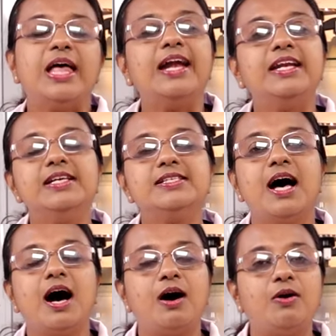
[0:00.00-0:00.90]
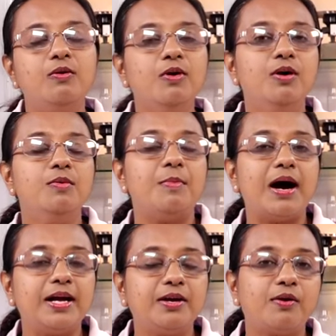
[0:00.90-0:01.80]
that is how
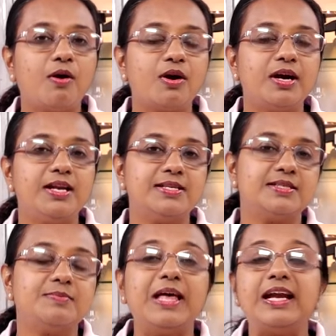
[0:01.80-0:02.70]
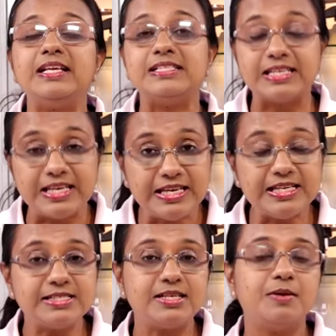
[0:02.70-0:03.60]
microorganism, that is
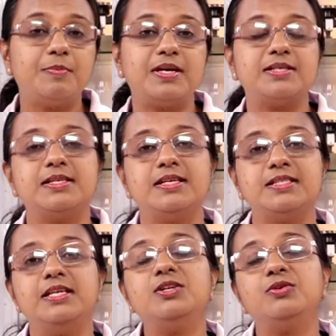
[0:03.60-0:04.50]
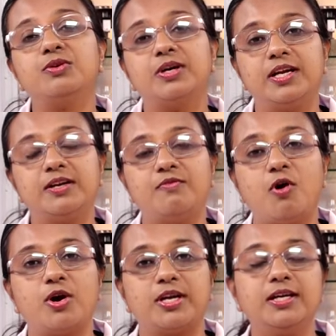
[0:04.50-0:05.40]
yeast, present in coconut
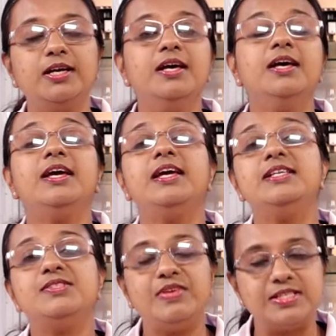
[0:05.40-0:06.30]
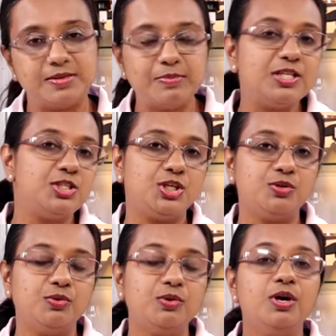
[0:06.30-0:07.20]
water is visible to
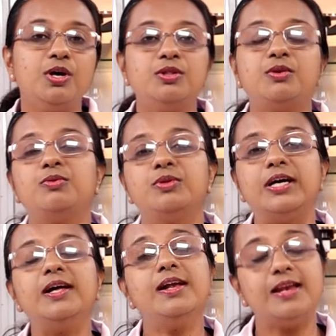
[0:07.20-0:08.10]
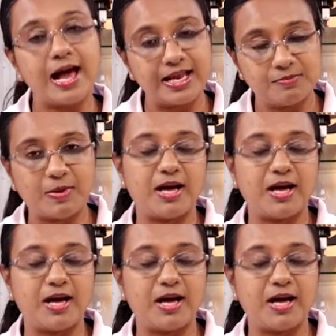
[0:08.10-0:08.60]
you through the light